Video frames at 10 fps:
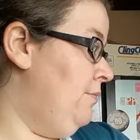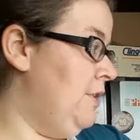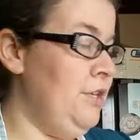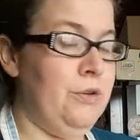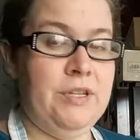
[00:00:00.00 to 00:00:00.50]

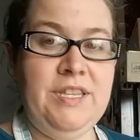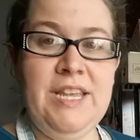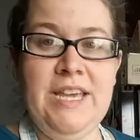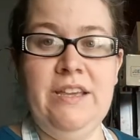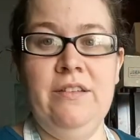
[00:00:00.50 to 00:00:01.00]
that you could
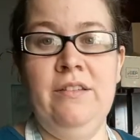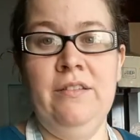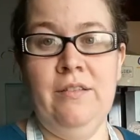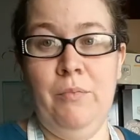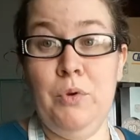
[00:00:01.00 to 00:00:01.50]
see
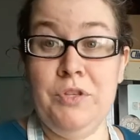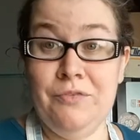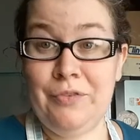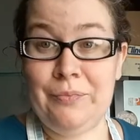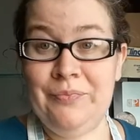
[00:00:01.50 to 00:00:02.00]
most of
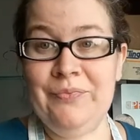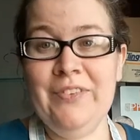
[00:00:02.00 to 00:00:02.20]
them.